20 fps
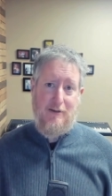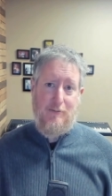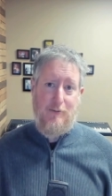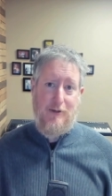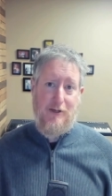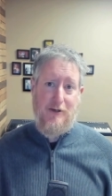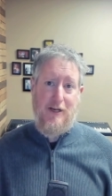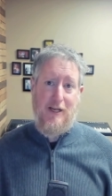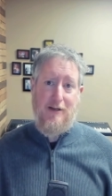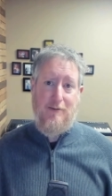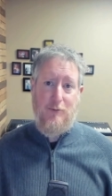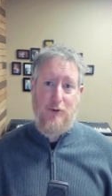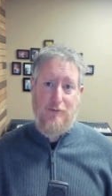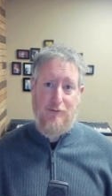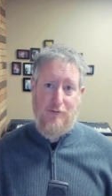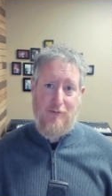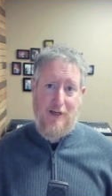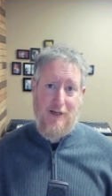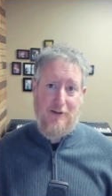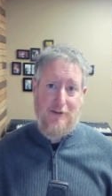When you can't
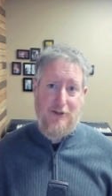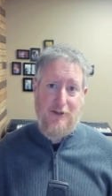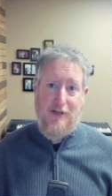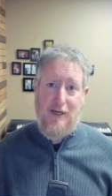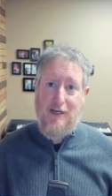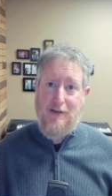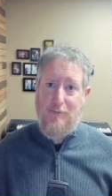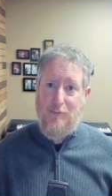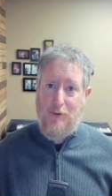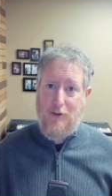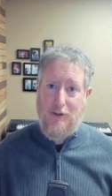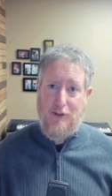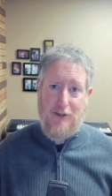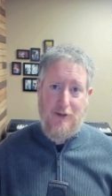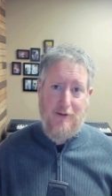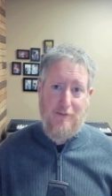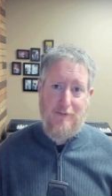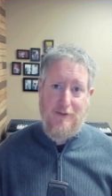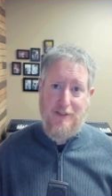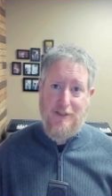move around, you can't work,
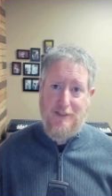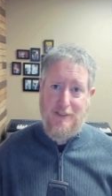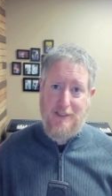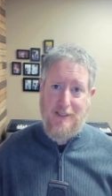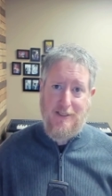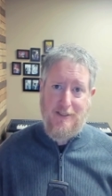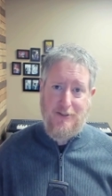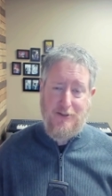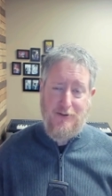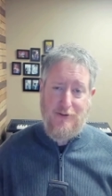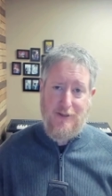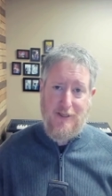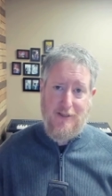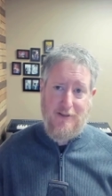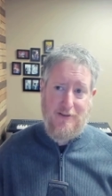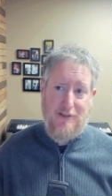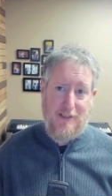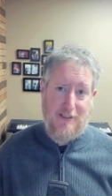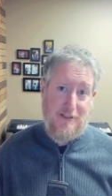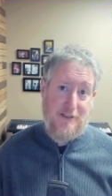you have a disease or an
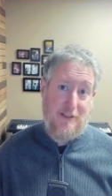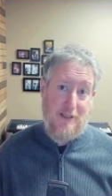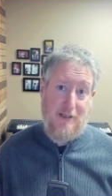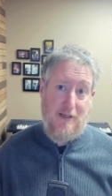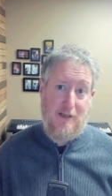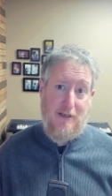illness,